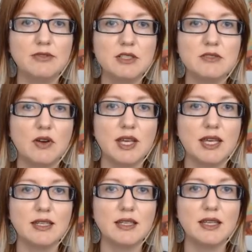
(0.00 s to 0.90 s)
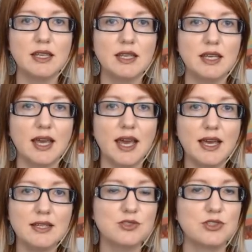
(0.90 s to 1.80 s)
first of all, it
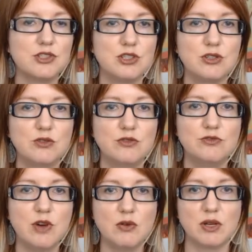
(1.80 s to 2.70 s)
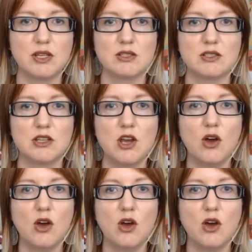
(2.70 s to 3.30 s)
has to focus